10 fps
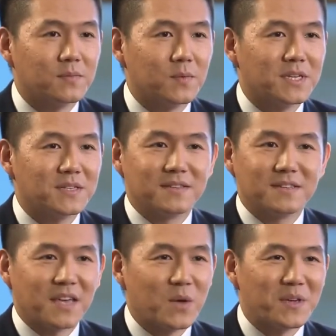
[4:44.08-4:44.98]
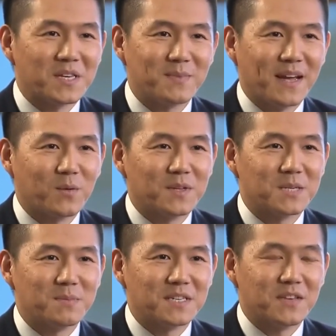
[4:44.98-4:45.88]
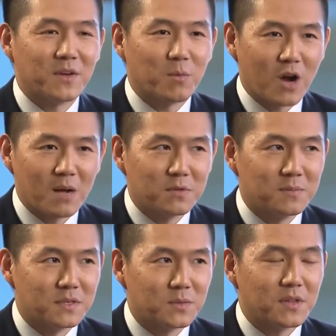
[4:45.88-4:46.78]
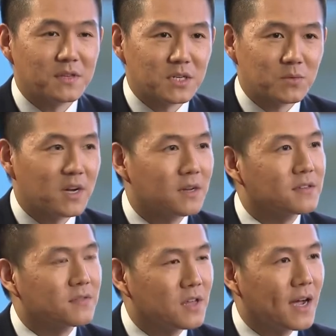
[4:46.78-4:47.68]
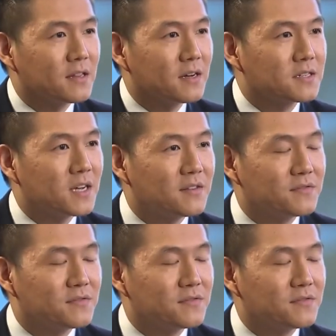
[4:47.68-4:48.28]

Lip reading: what can we expect? What specific problems will this round of the dialogue solve?